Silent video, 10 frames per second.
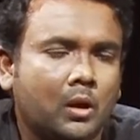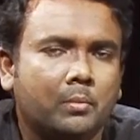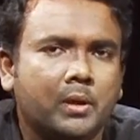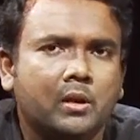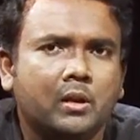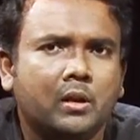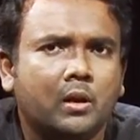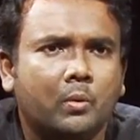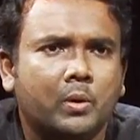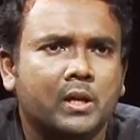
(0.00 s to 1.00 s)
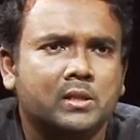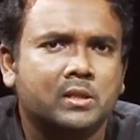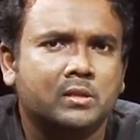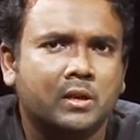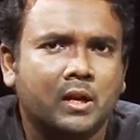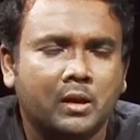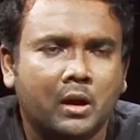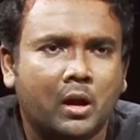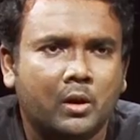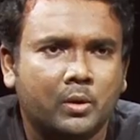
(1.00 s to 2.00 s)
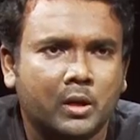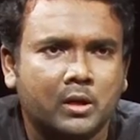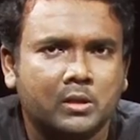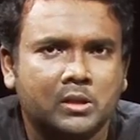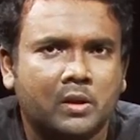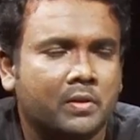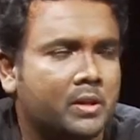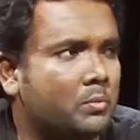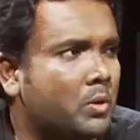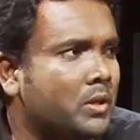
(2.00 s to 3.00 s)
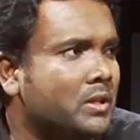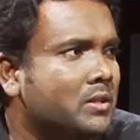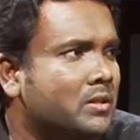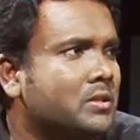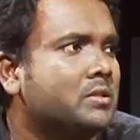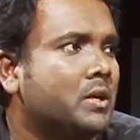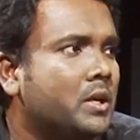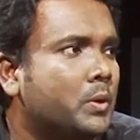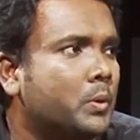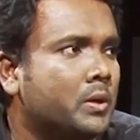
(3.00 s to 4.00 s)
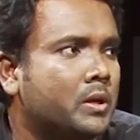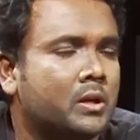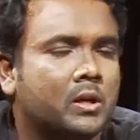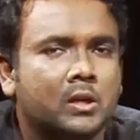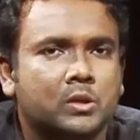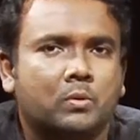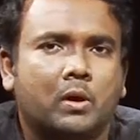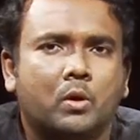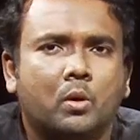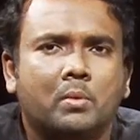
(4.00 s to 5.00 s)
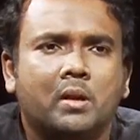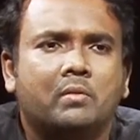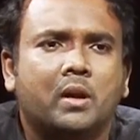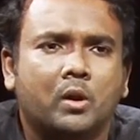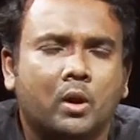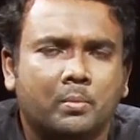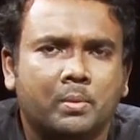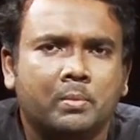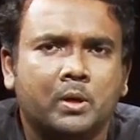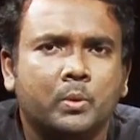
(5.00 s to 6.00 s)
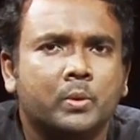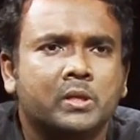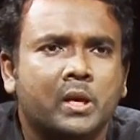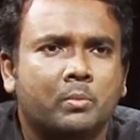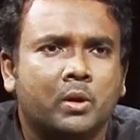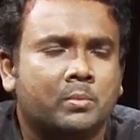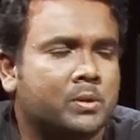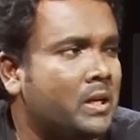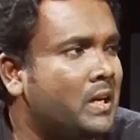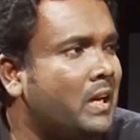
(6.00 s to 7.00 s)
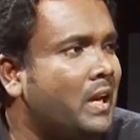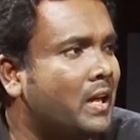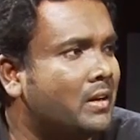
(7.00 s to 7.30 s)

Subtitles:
I mean, nowadays it's really hard to take a shower in the morning. It's really cold. So what a lot of people do is they put up a little